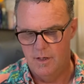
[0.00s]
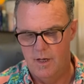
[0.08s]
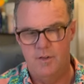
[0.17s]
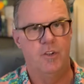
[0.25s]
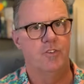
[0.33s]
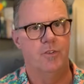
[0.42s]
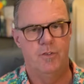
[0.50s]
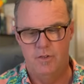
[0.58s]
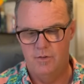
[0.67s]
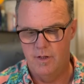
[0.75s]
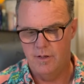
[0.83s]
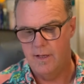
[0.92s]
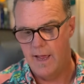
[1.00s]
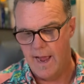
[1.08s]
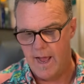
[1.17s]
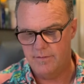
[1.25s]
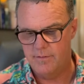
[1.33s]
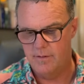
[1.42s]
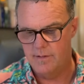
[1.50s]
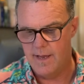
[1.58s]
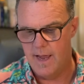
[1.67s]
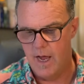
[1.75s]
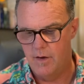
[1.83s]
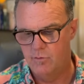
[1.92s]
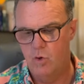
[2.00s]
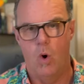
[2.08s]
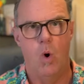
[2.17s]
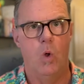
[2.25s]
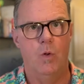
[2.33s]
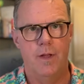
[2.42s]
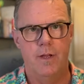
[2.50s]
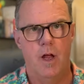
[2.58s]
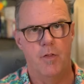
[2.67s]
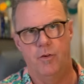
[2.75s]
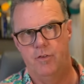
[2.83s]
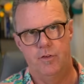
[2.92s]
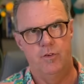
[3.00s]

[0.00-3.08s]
addition to the gas that they have, coal and others.